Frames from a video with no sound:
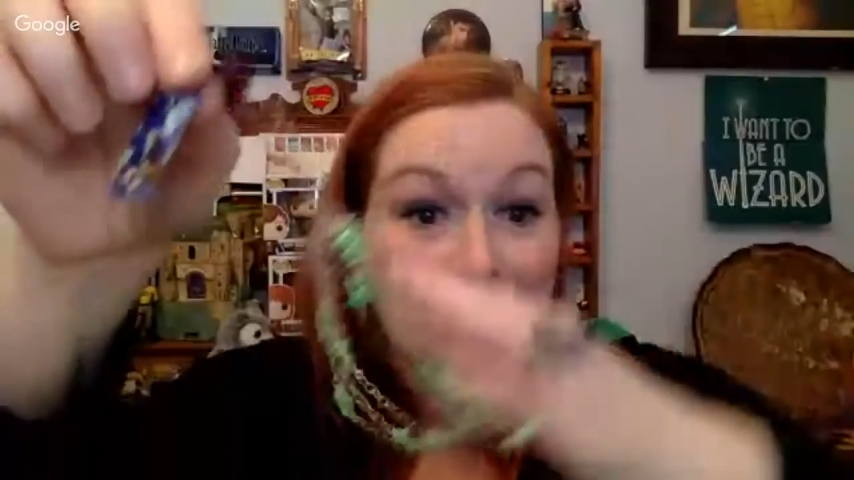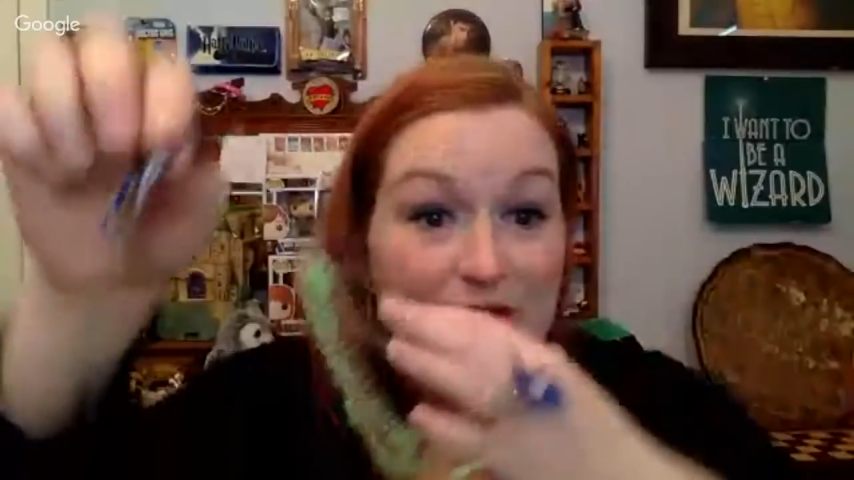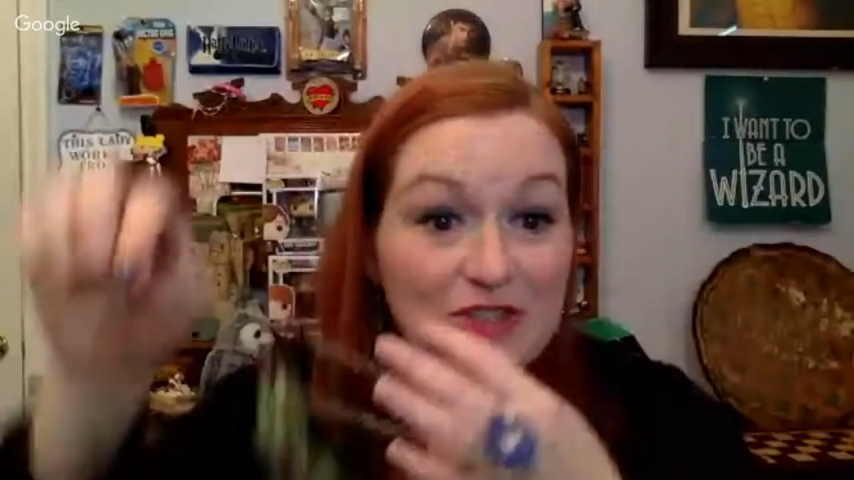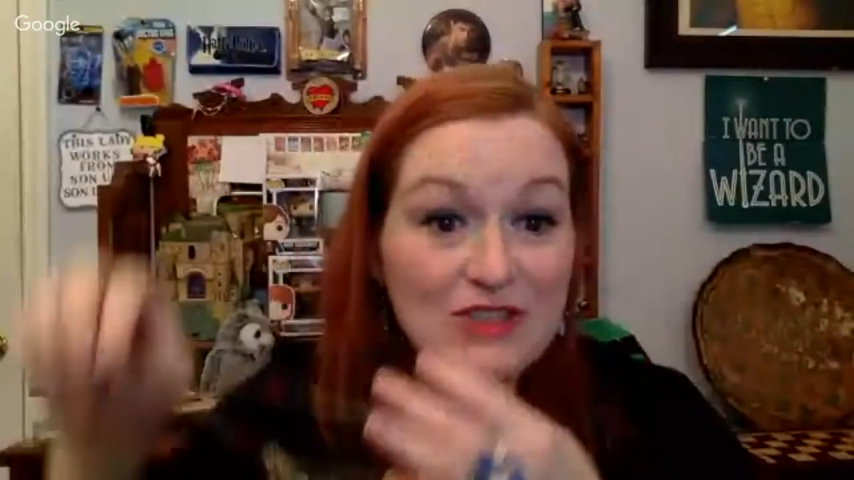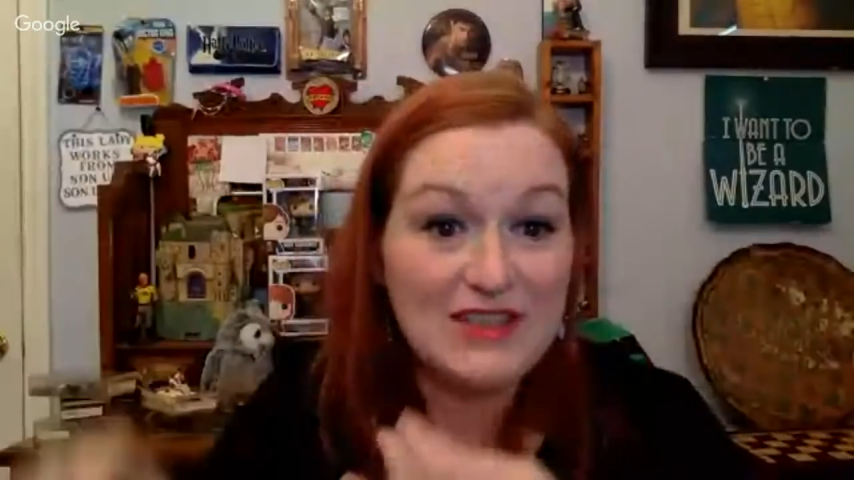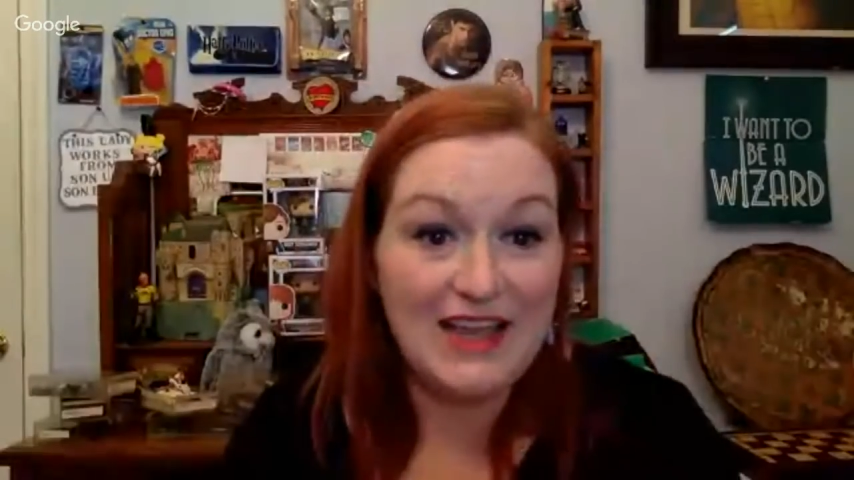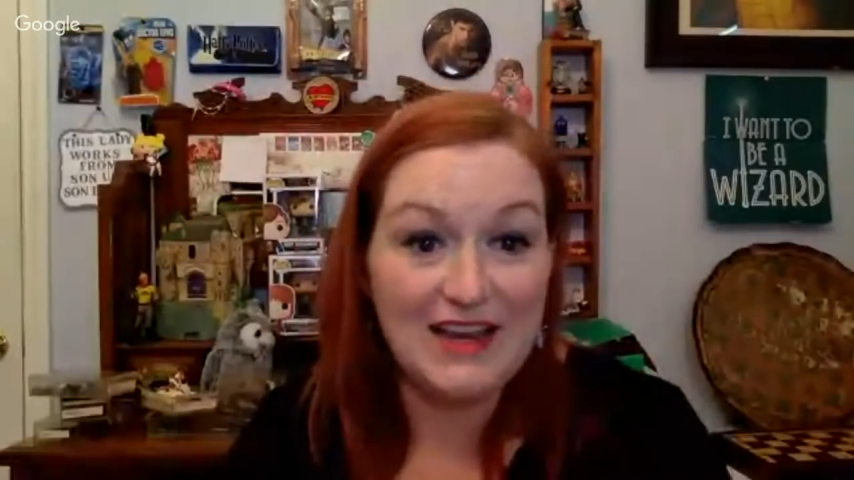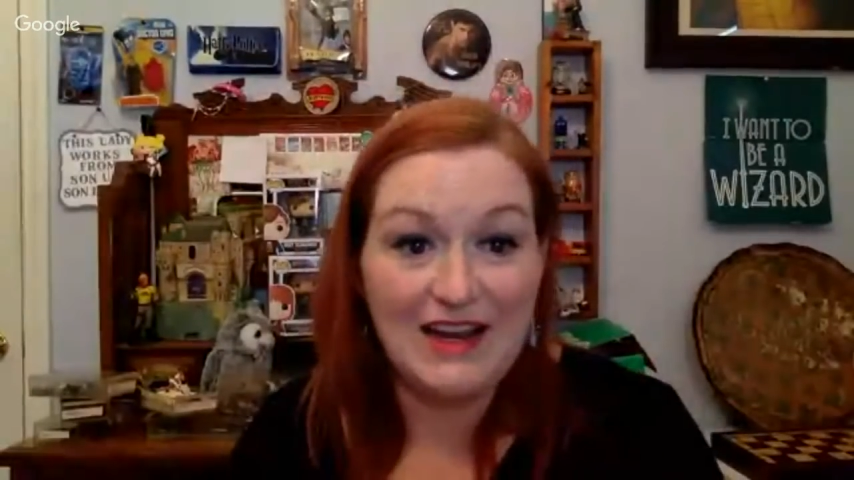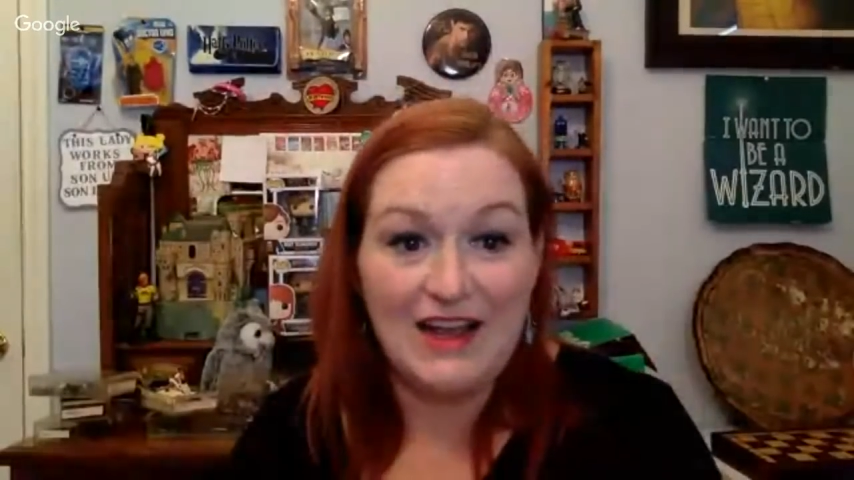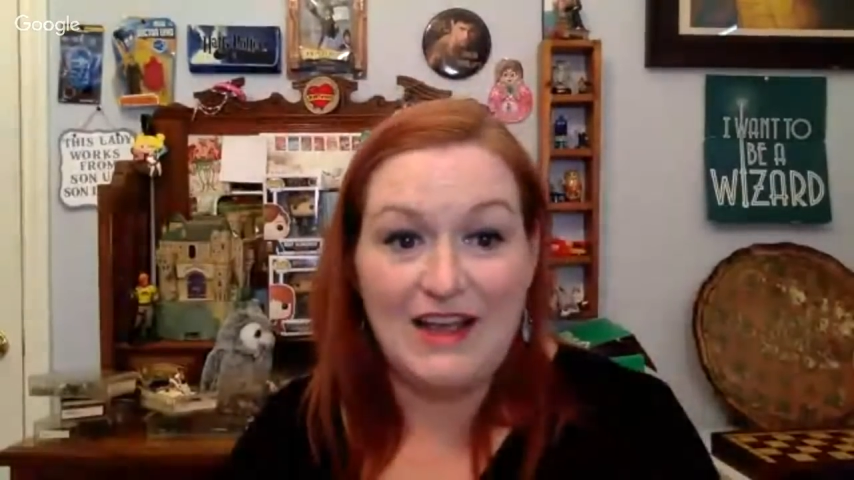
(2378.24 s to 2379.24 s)
what you're
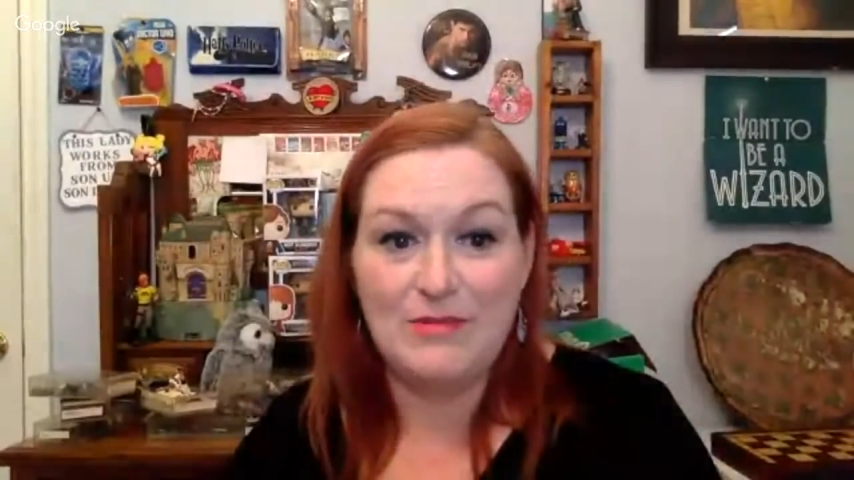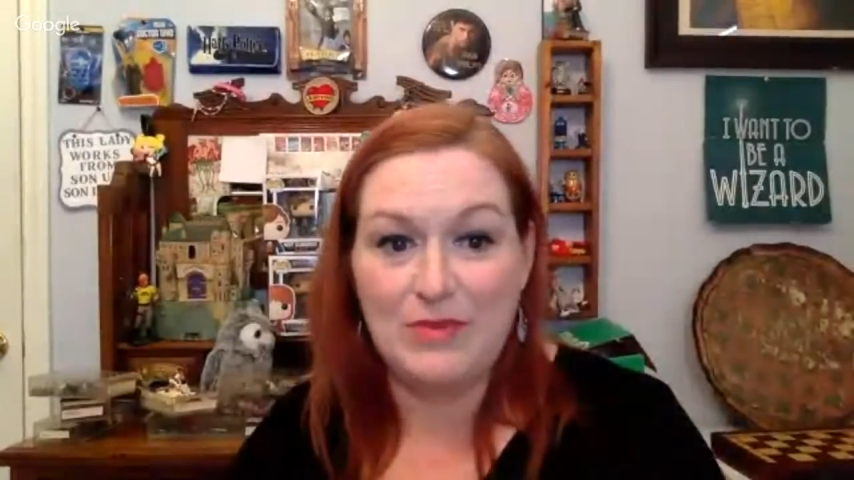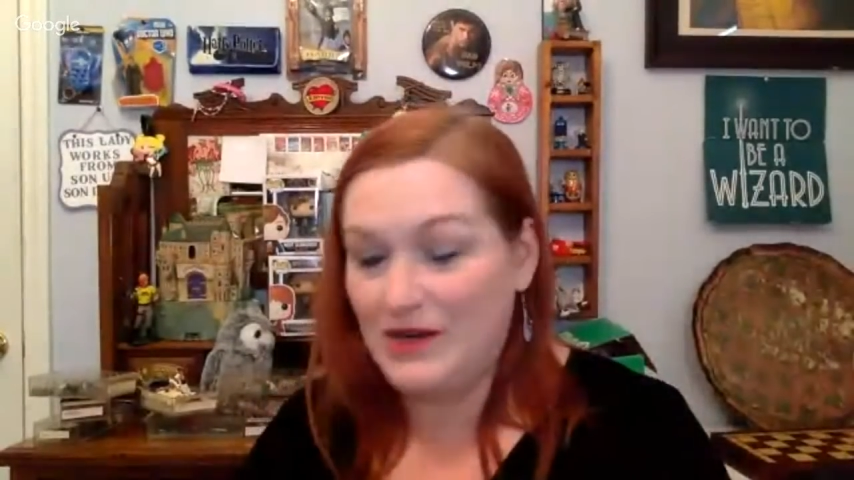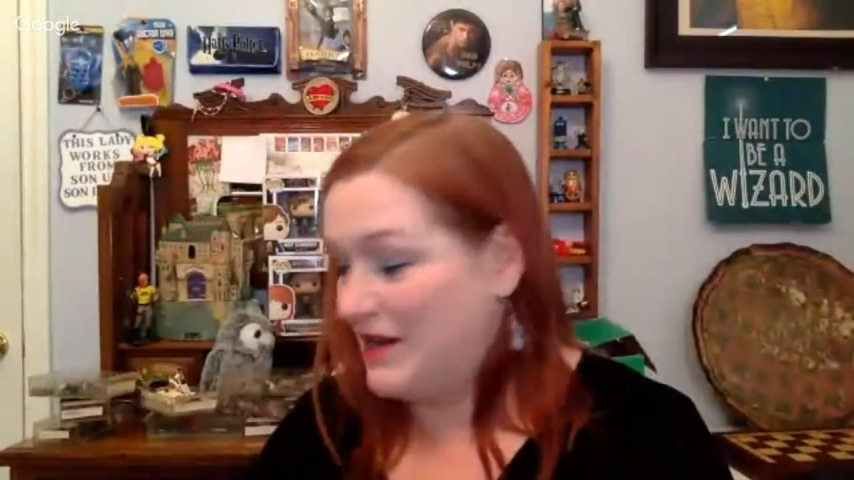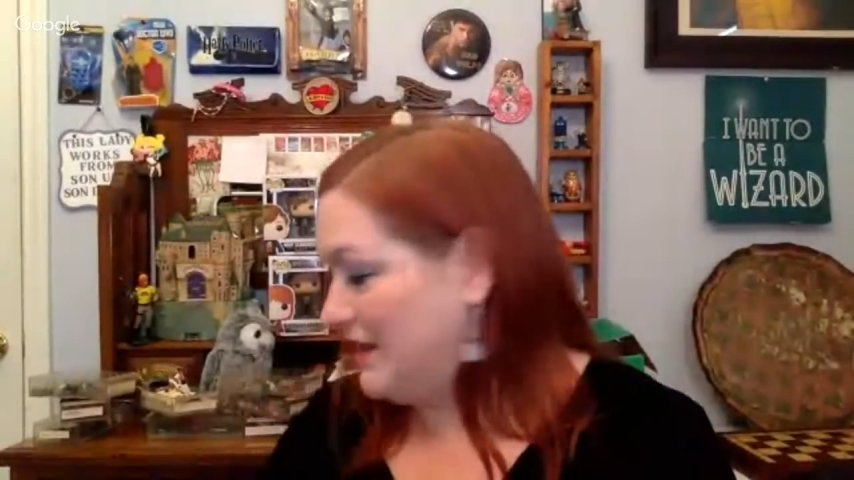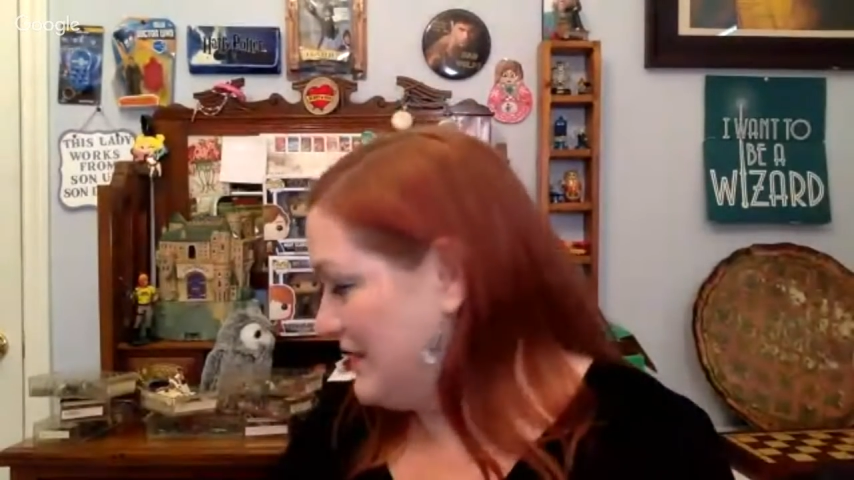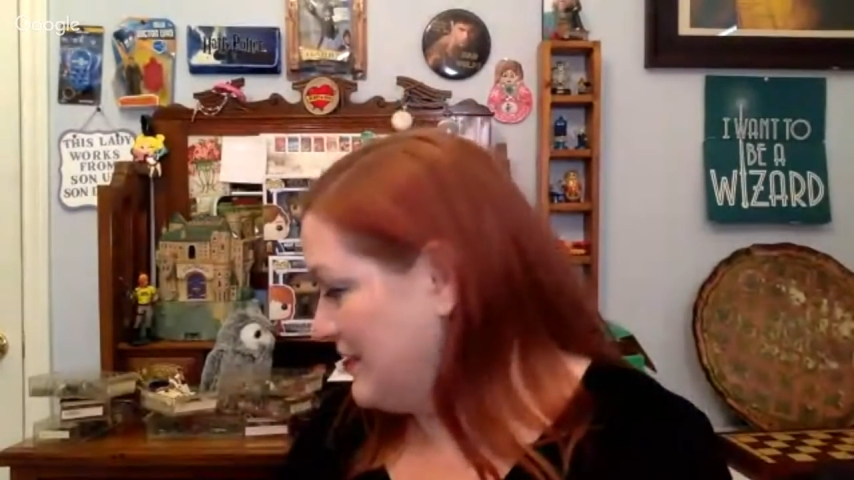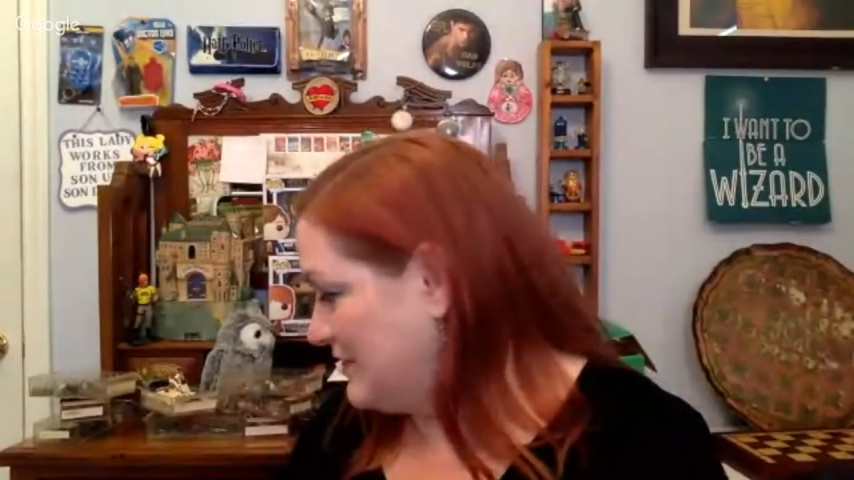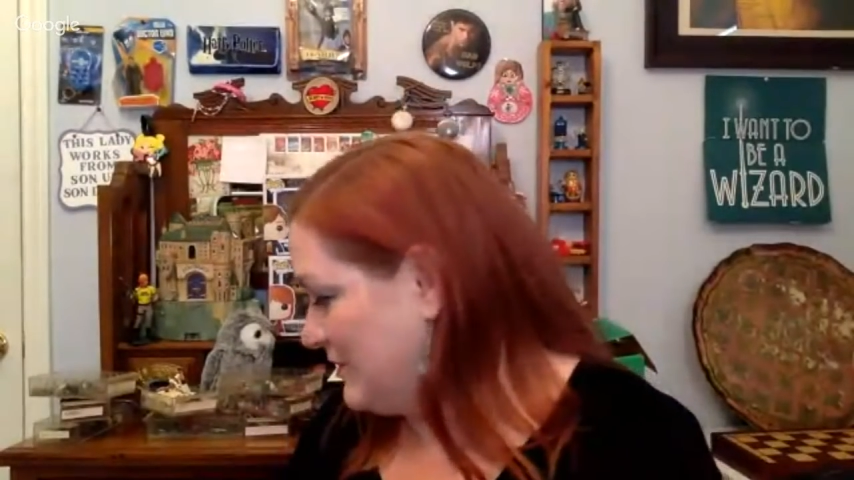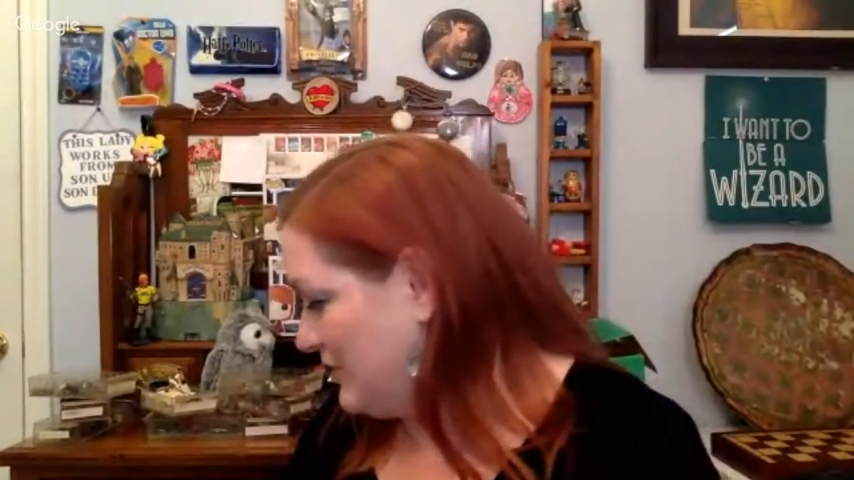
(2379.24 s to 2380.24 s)
saying, Bonnie? I think
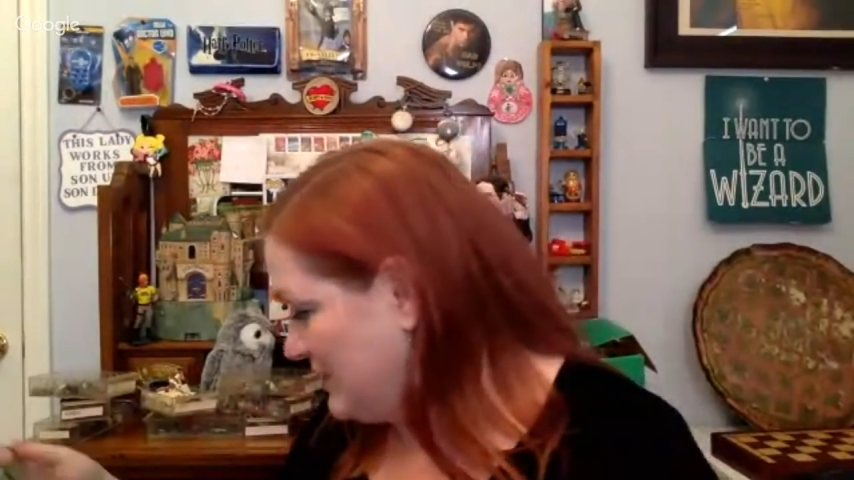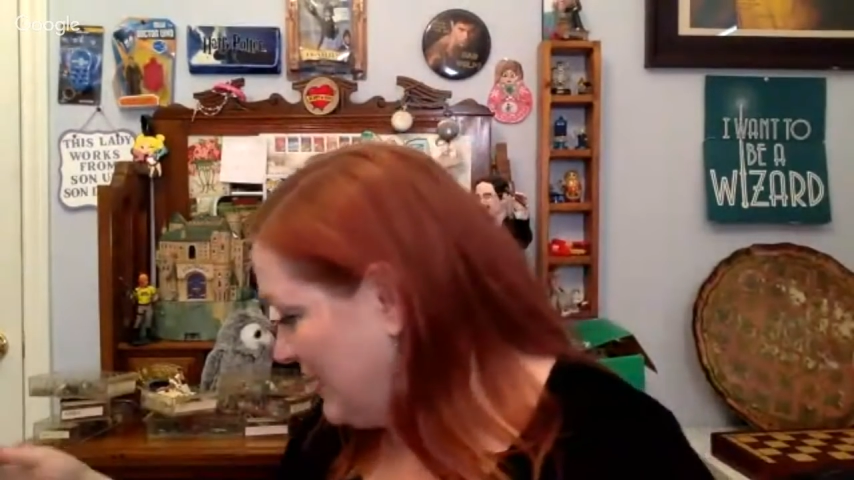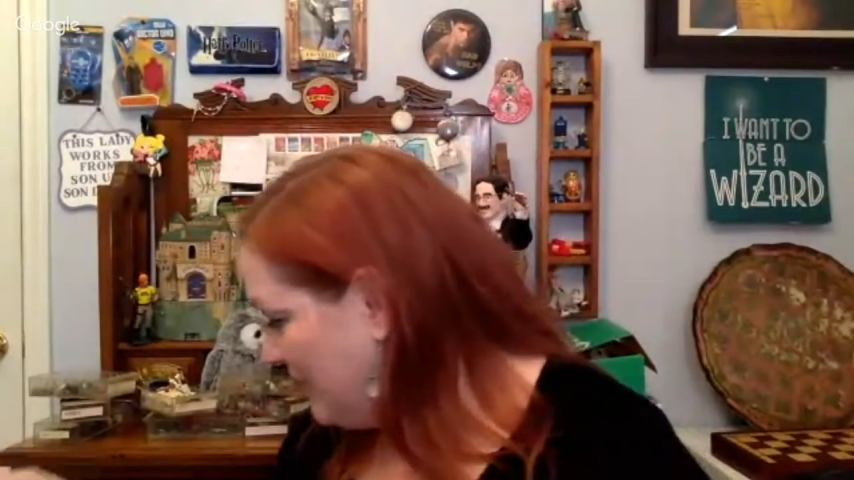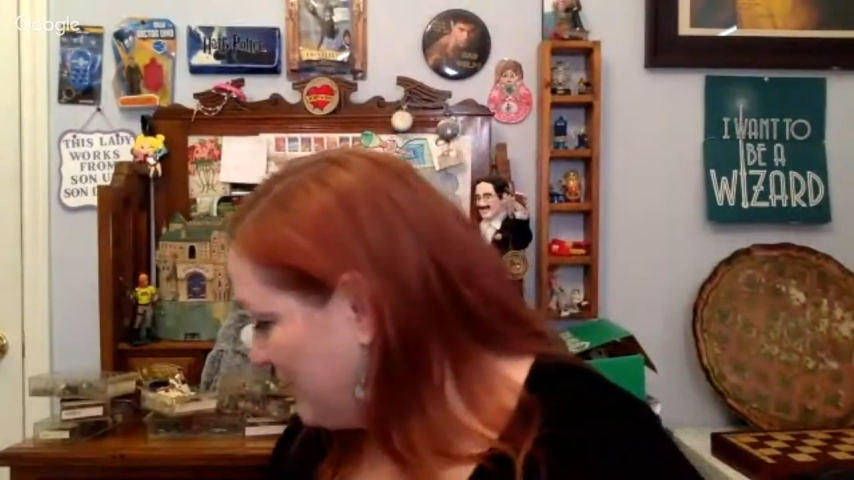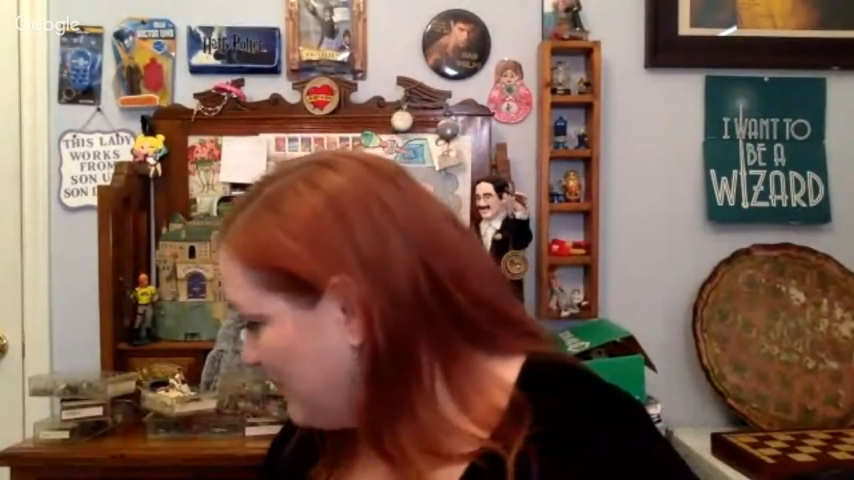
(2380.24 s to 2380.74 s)
that's what you're saying.